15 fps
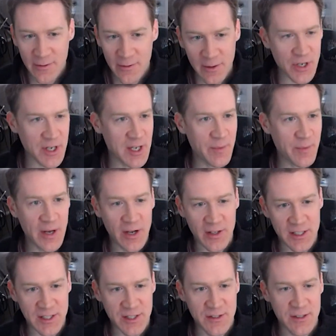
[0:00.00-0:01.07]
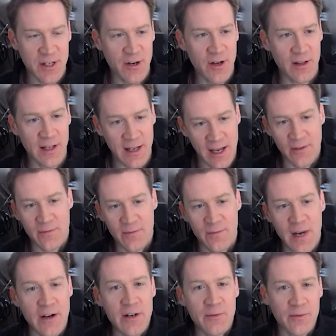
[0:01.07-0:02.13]
We were talking about all this, you know, and like how
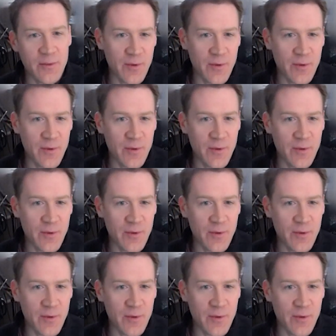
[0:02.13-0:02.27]
how to,